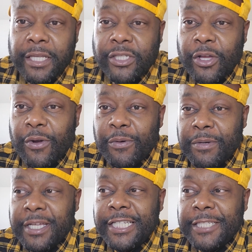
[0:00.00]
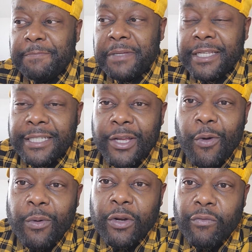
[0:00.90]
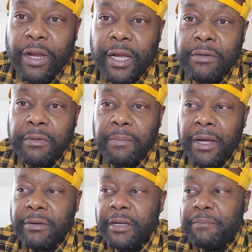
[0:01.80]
So, it's been going around about